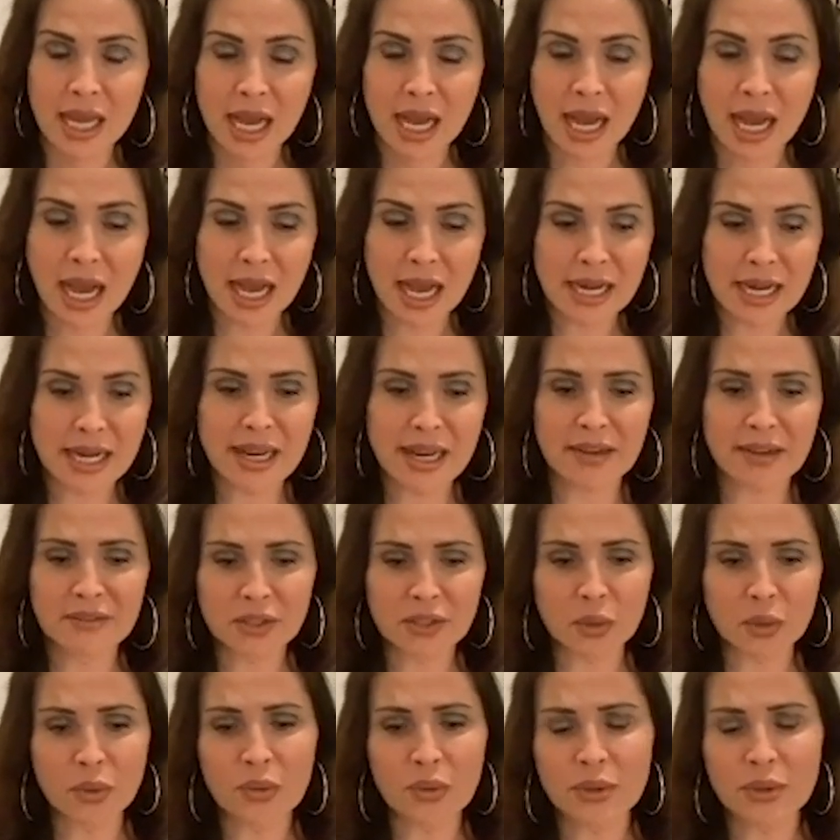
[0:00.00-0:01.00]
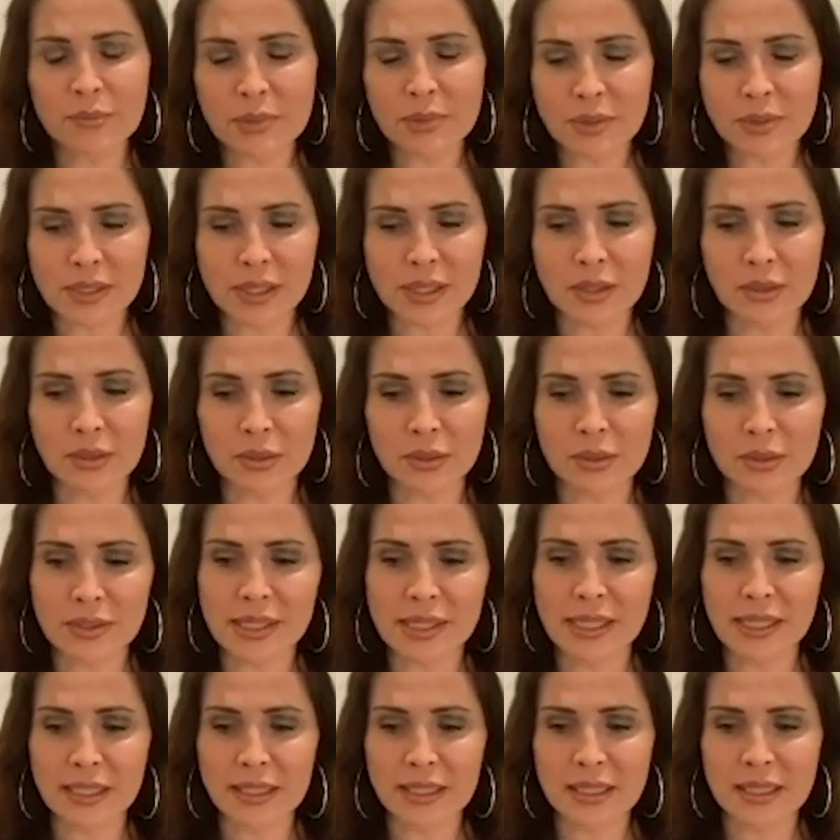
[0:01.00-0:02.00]
I loved all the
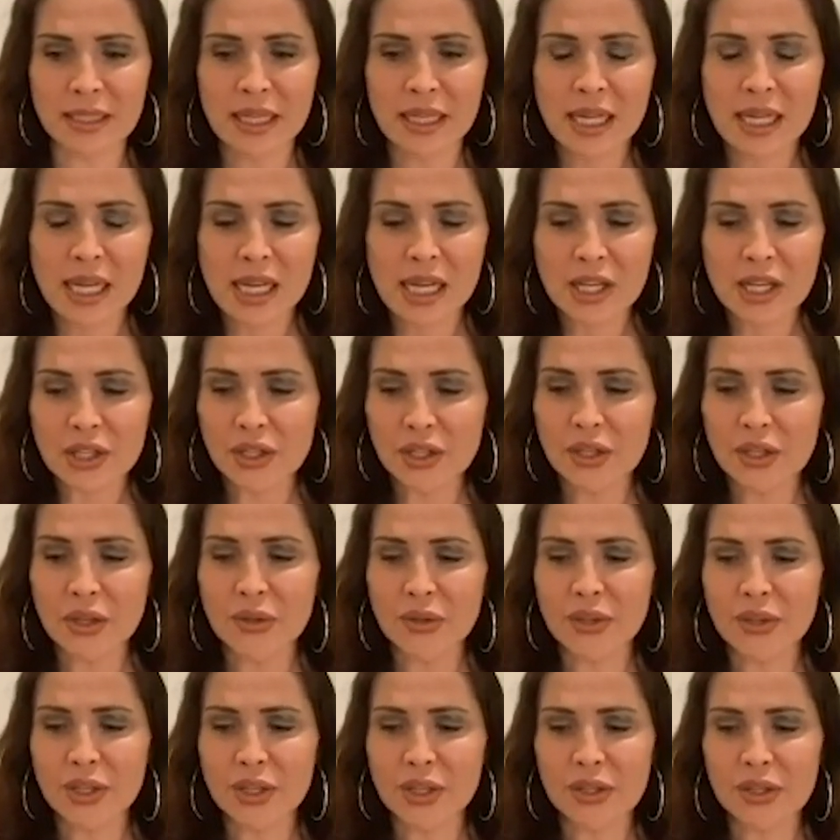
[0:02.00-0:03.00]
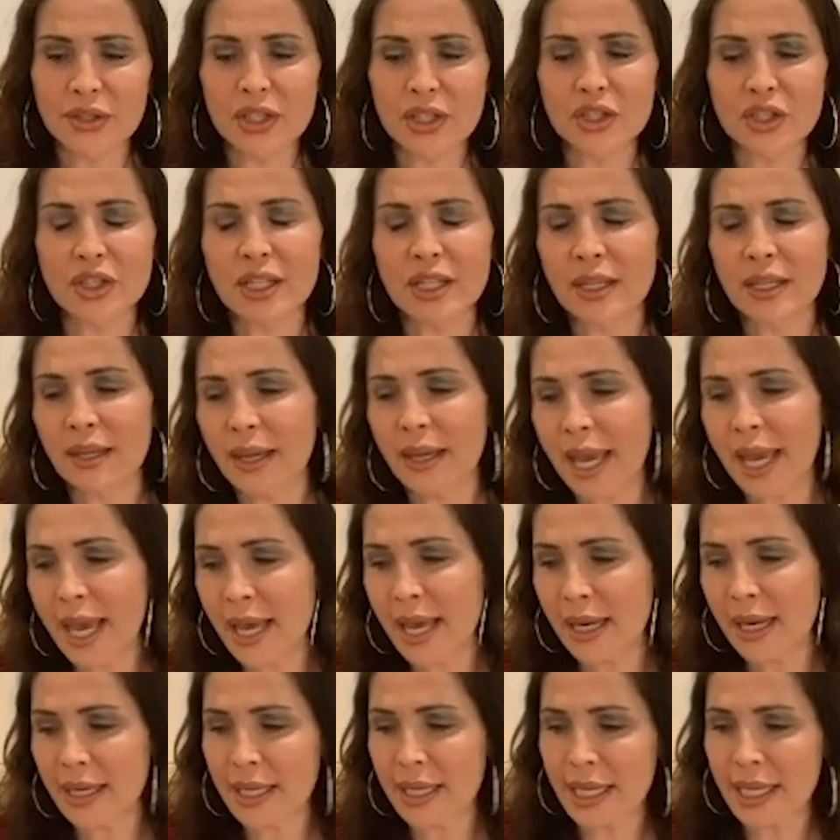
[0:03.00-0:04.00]
musicals, and you know, the Gene
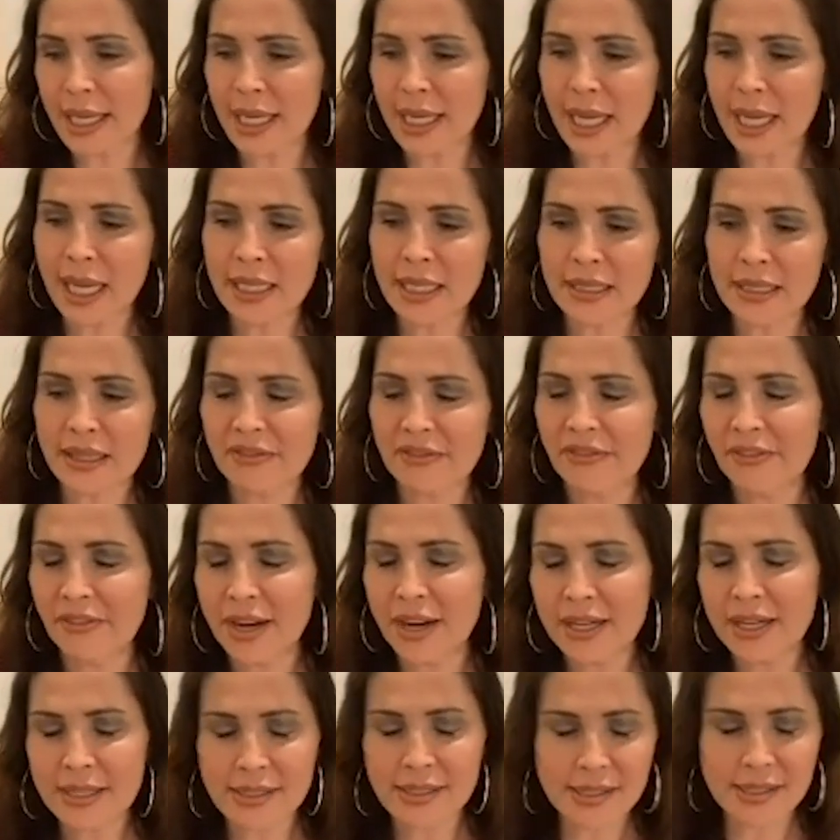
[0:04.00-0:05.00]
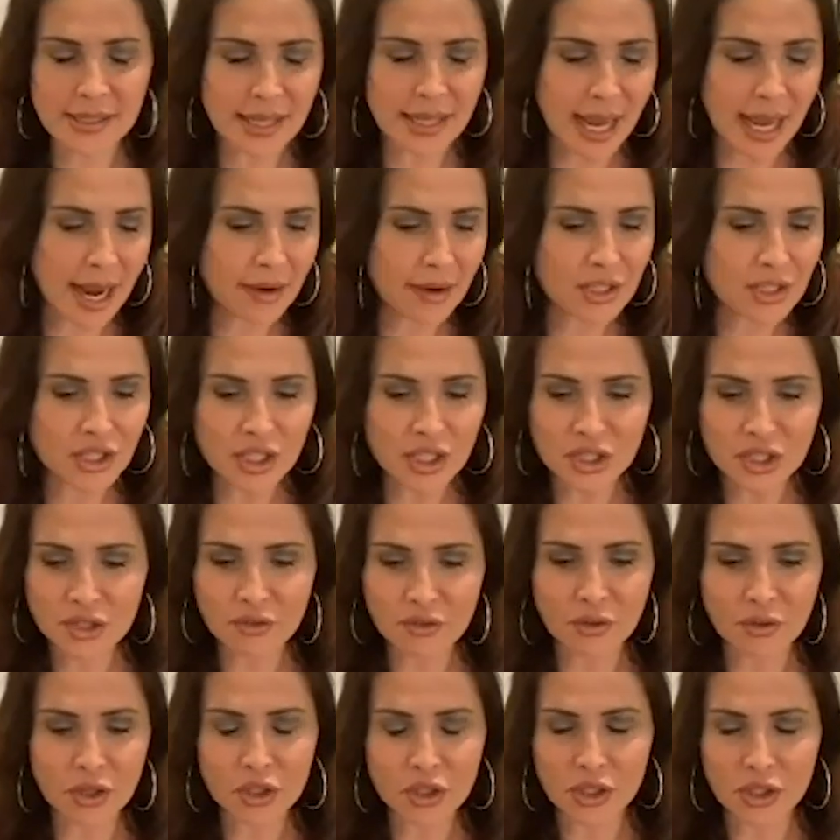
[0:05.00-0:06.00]
Kelly and the Fred Astaire, Ginger
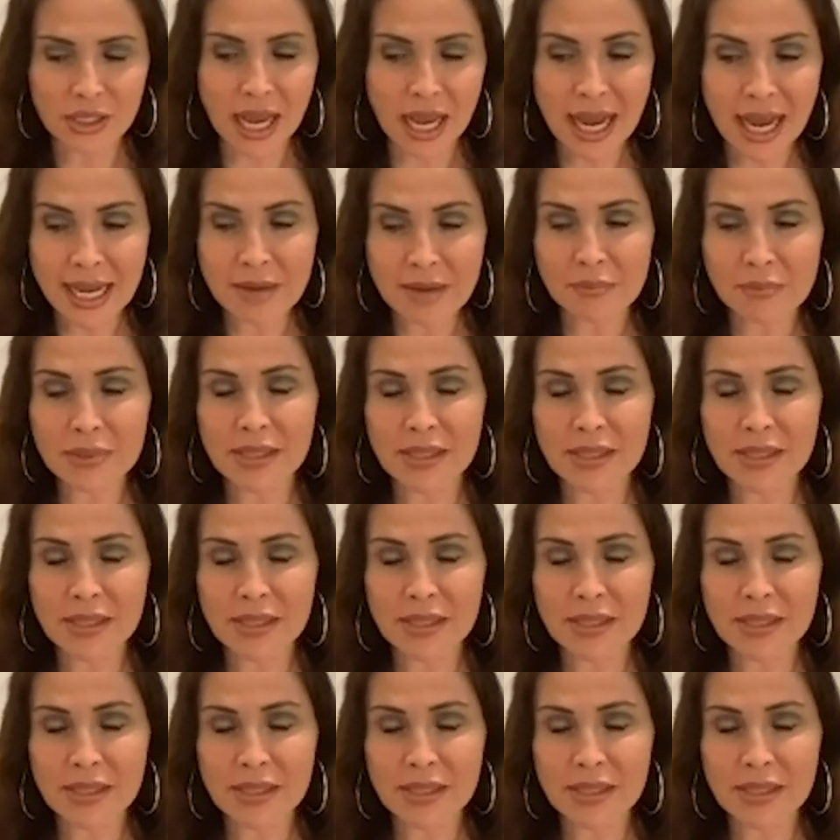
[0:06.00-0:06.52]
Rogers. I was